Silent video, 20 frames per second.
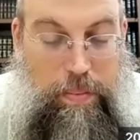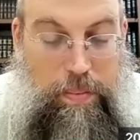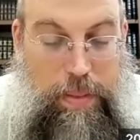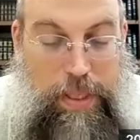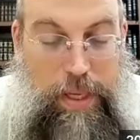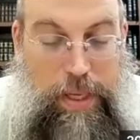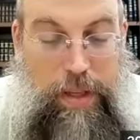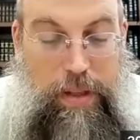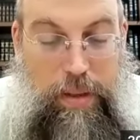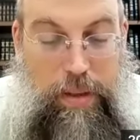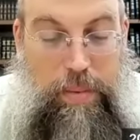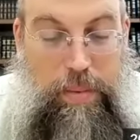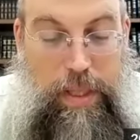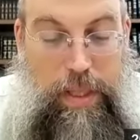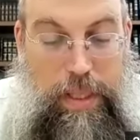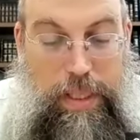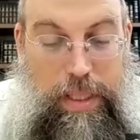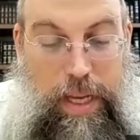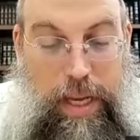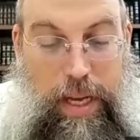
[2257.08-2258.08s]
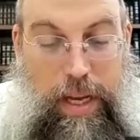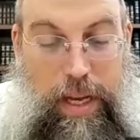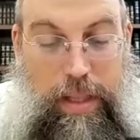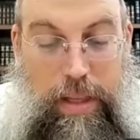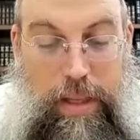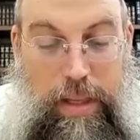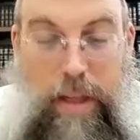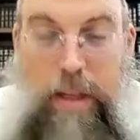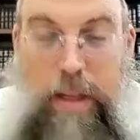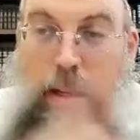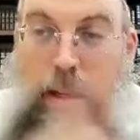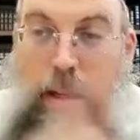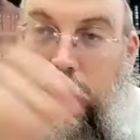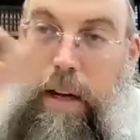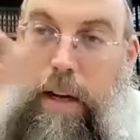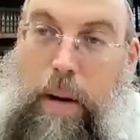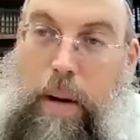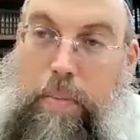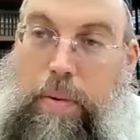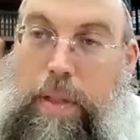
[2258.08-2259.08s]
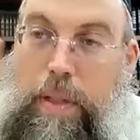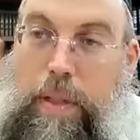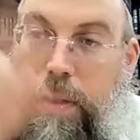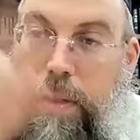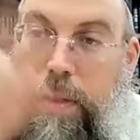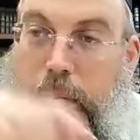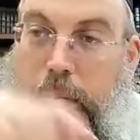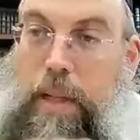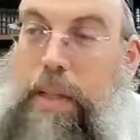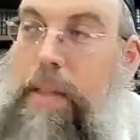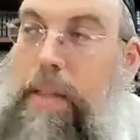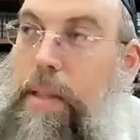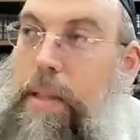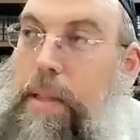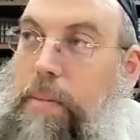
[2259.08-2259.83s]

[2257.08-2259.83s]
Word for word: signaled with his hand upwards, which says,